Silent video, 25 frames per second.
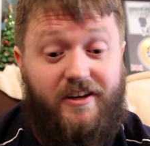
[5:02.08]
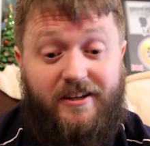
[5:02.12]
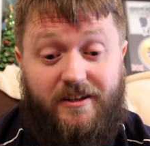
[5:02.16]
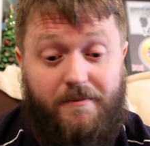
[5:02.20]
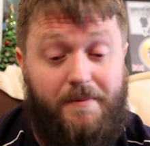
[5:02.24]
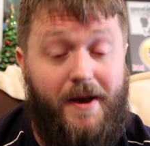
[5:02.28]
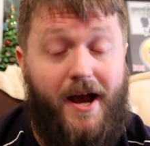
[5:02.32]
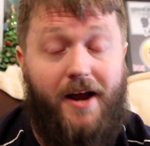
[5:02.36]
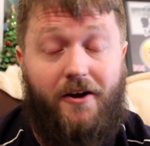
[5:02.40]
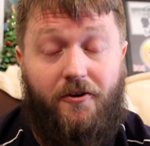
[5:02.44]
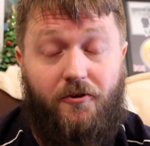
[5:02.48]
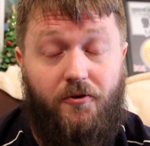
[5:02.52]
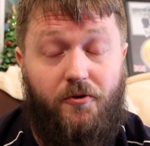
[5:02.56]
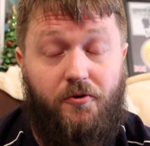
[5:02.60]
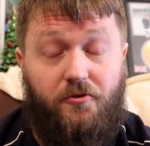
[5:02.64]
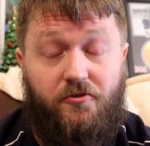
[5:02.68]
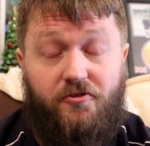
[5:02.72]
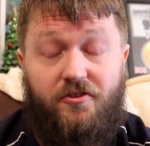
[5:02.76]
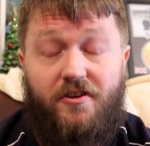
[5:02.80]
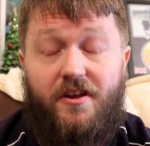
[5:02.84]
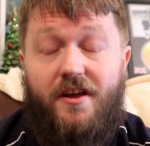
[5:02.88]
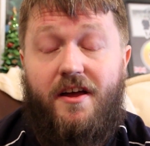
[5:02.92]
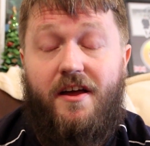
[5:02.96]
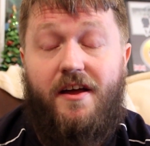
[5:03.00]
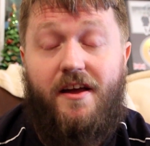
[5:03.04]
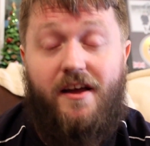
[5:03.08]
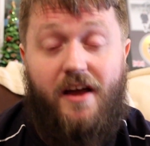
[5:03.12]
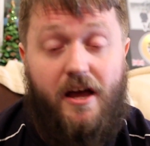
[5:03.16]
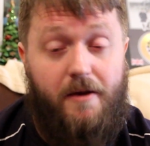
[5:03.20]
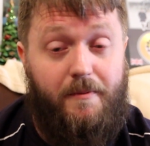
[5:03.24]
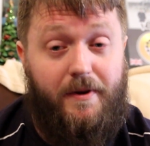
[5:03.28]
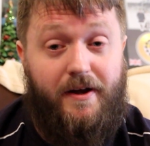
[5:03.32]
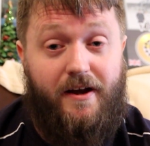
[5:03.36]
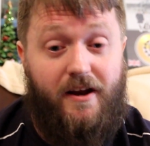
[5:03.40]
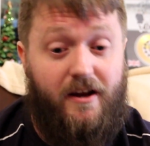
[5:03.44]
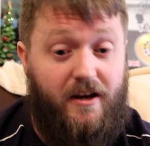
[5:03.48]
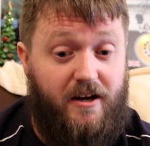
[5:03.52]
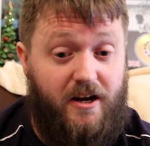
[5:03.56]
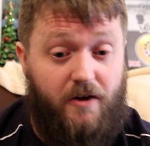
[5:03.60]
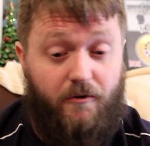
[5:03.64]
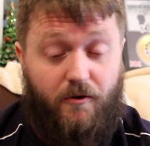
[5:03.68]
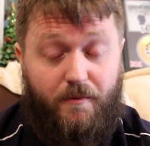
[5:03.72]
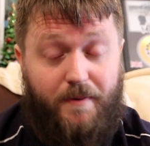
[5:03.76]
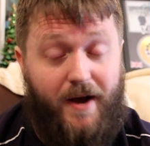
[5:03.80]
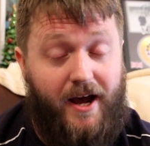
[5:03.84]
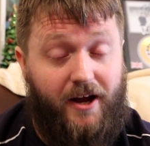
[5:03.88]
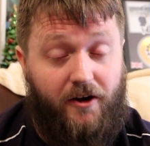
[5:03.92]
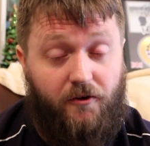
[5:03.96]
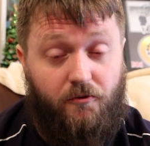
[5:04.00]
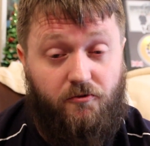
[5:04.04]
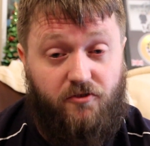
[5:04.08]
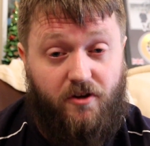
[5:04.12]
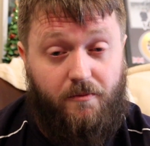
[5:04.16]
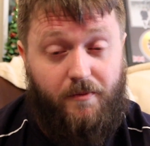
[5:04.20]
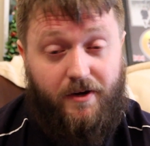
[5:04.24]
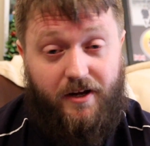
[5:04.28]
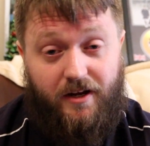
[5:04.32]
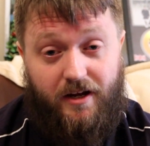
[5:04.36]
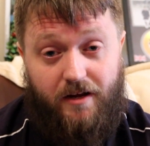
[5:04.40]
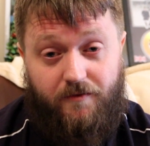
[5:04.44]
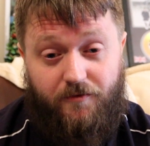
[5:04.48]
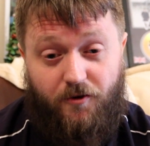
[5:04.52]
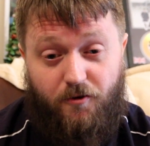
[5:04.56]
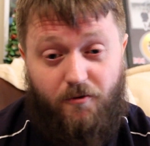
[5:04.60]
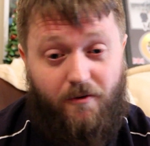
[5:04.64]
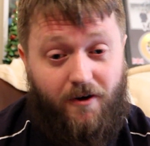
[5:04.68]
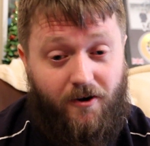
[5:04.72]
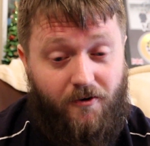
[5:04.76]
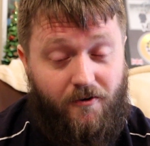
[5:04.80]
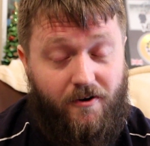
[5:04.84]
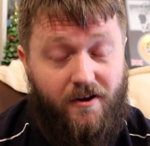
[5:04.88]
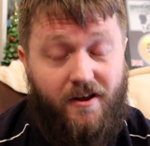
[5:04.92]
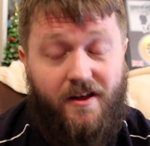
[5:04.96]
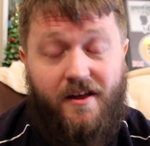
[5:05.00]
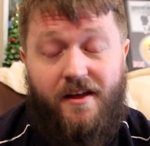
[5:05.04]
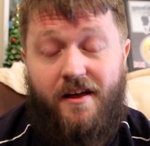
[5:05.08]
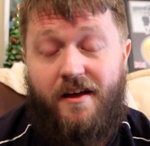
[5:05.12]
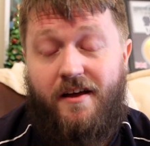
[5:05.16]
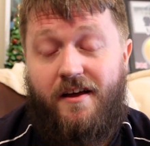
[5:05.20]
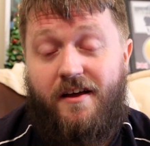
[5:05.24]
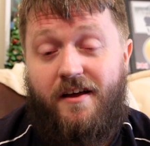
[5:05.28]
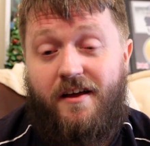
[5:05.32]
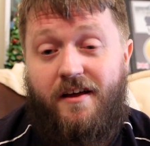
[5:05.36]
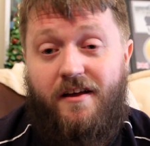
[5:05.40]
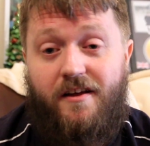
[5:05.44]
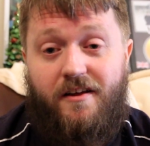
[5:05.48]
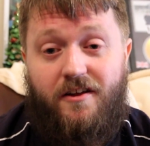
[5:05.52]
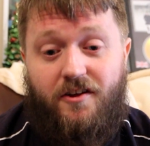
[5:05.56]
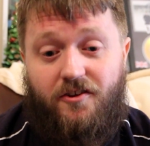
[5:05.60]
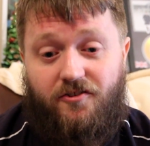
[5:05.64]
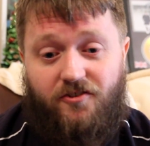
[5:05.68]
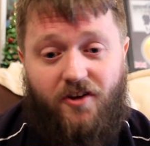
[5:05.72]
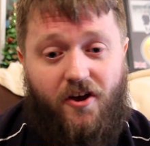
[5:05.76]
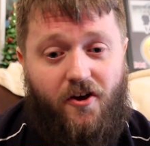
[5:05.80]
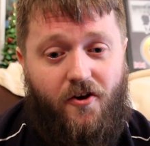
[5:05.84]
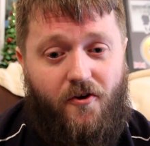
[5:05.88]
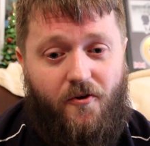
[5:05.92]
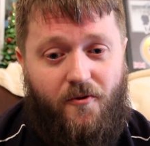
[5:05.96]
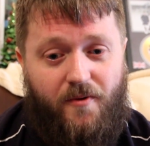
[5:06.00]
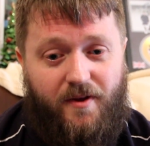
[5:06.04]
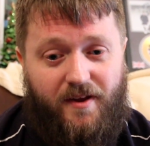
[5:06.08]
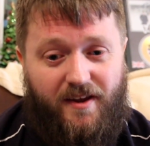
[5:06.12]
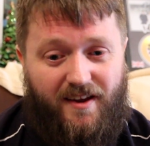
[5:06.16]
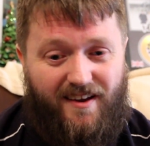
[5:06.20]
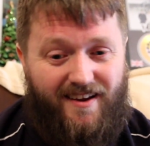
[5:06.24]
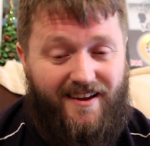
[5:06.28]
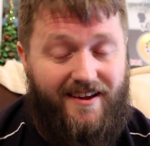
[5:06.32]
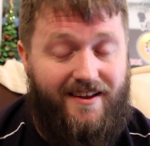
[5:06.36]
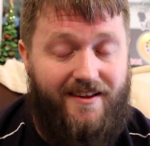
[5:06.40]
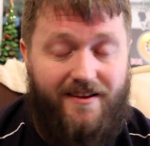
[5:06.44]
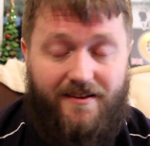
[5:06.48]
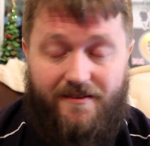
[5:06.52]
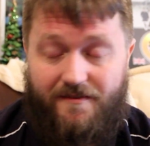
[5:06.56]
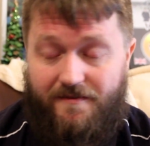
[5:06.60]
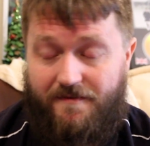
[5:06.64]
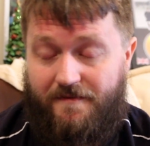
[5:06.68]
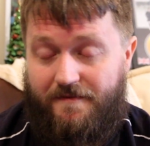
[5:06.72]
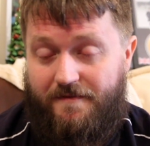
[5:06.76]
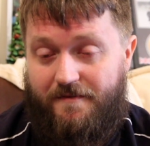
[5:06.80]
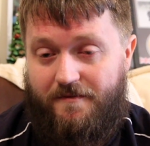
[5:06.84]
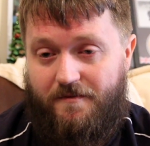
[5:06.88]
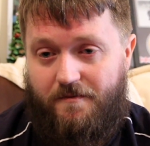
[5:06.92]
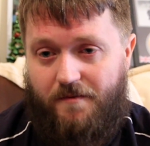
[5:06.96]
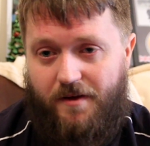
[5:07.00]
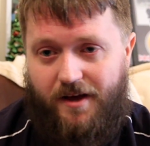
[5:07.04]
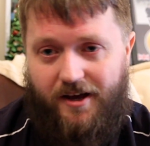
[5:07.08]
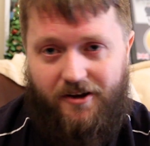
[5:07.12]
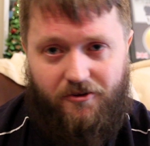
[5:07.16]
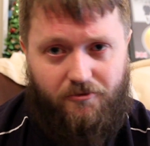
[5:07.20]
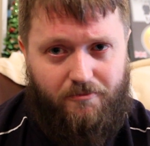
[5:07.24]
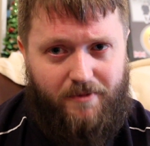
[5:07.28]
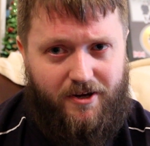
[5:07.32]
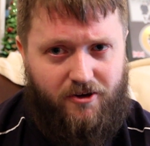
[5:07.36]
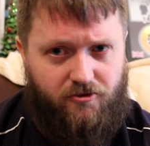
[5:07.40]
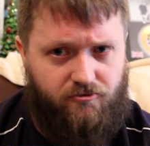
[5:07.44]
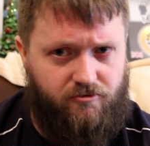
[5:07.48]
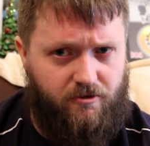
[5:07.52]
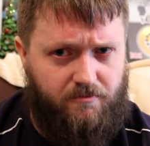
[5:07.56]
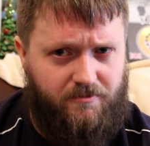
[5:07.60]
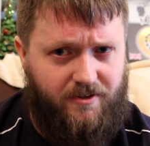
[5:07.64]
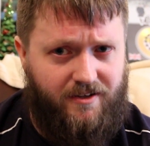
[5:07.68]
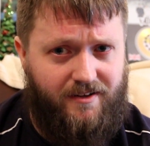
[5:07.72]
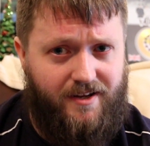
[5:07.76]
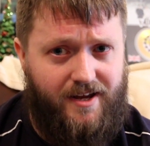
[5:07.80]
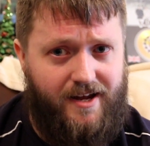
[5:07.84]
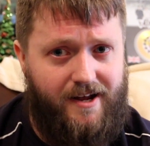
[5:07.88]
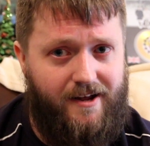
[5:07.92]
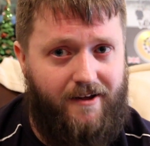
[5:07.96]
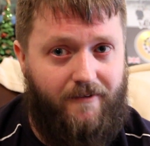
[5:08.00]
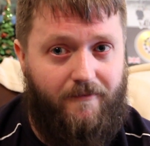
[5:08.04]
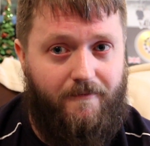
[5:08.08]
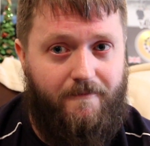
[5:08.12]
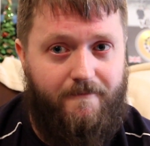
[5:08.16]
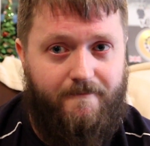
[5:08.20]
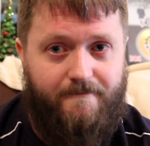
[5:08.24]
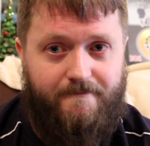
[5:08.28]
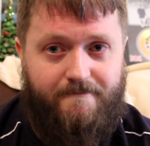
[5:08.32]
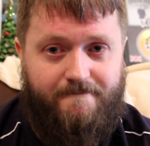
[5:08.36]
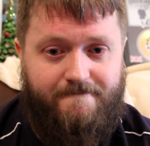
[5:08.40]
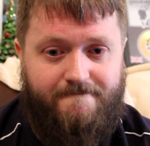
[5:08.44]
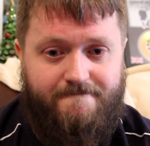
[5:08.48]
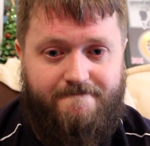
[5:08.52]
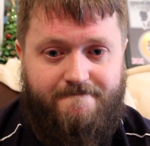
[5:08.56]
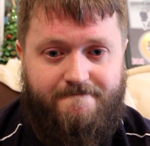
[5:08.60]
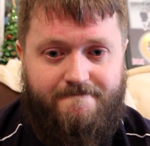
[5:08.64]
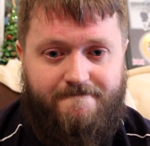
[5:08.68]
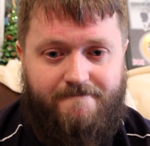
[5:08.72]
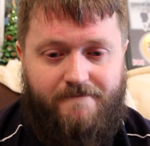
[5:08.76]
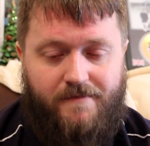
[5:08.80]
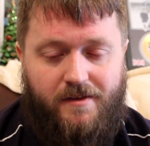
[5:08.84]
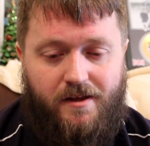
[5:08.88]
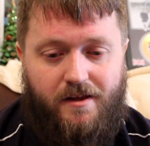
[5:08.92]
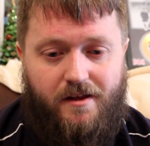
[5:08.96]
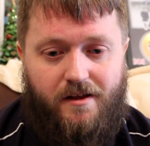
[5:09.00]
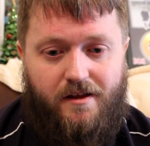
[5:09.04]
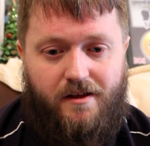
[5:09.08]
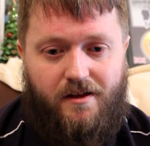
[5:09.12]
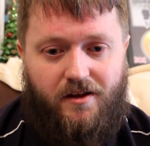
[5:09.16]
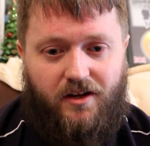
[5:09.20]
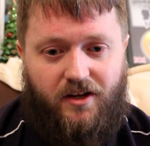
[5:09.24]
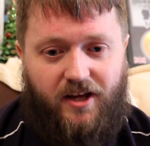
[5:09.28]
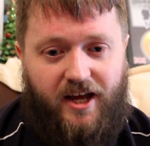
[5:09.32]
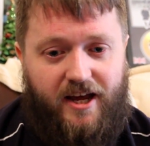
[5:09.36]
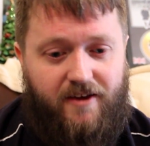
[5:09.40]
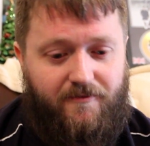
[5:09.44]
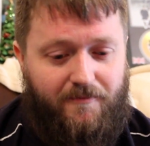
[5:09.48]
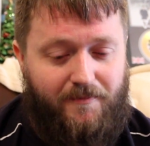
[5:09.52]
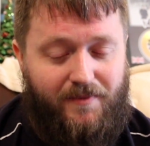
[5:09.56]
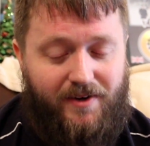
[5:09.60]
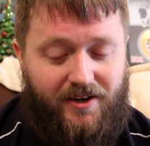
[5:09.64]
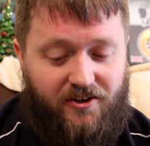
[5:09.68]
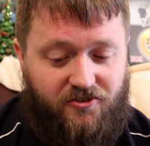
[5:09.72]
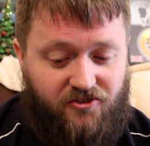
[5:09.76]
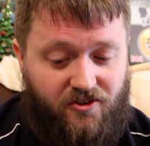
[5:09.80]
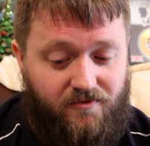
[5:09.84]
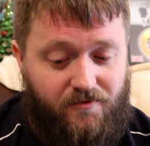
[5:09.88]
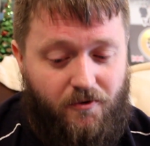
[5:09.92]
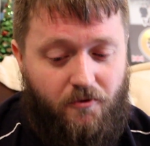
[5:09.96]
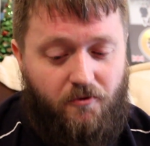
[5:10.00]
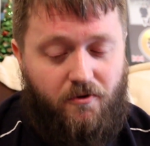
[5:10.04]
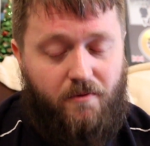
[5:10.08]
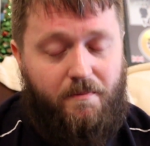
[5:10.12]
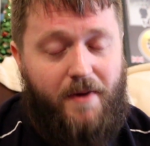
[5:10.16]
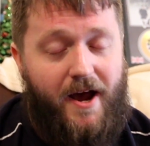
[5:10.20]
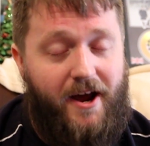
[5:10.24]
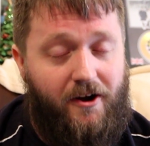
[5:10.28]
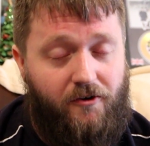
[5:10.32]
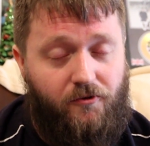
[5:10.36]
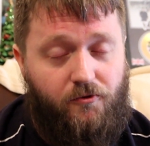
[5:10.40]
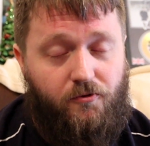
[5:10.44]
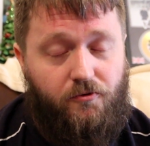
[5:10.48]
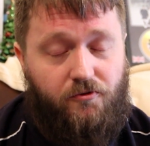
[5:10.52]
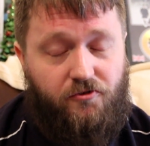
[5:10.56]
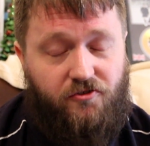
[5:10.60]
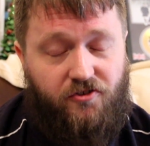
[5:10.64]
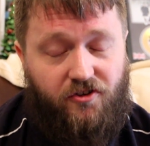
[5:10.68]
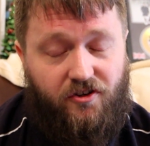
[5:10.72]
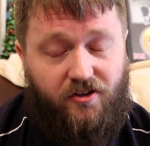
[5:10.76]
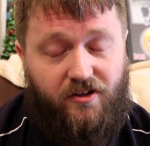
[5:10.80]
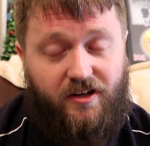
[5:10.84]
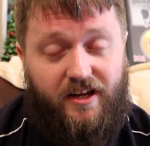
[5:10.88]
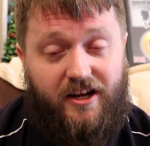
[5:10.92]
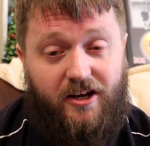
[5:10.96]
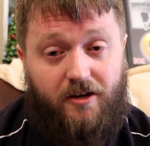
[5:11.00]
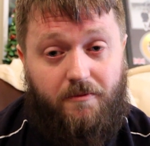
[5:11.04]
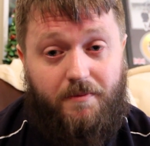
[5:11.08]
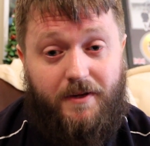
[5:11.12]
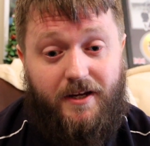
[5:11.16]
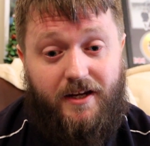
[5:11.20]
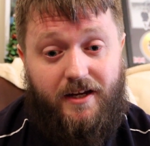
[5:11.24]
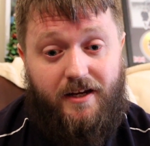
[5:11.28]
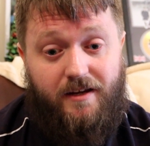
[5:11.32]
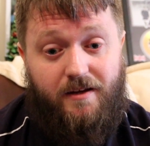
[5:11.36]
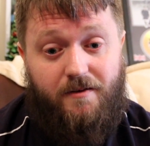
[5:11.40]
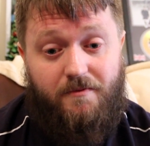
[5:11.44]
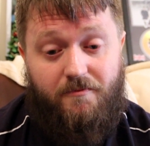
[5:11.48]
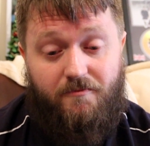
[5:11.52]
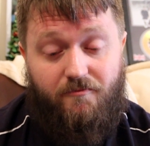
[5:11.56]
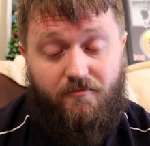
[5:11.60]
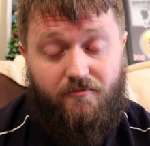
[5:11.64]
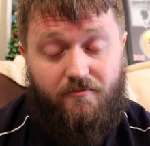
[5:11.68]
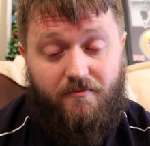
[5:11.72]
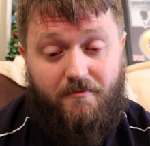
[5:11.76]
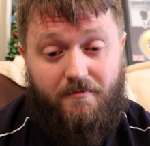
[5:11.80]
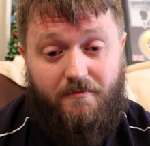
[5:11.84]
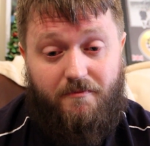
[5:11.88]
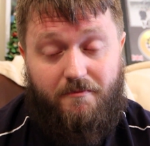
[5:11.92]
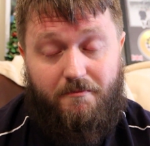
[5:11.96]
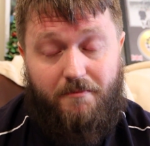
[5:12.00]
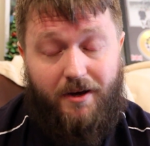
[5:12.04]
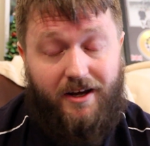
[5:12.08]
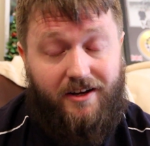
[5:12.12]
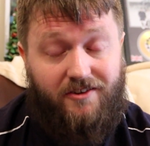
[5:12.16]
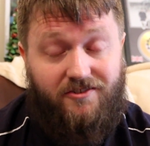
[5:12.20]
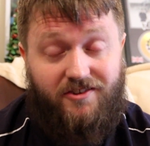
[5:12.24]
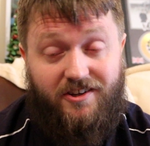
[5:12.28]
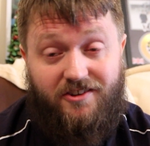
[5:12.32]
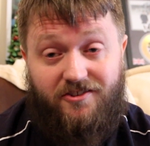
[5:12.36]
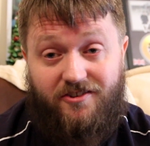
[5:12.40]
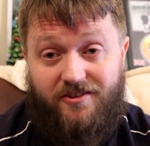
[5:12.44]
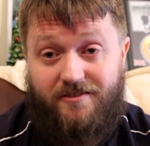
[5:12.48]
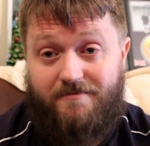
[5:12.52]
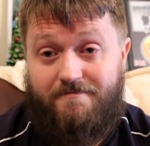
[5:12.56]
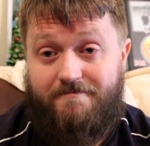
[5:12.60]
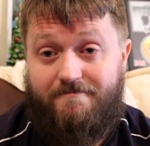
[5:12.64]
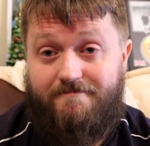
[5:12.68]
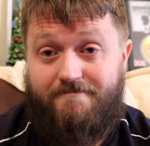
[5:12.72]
need the panels and we need to know what panels and we can give a quote. So Hazelmere stripped it down, gave them a list of all the panels that need to be painted,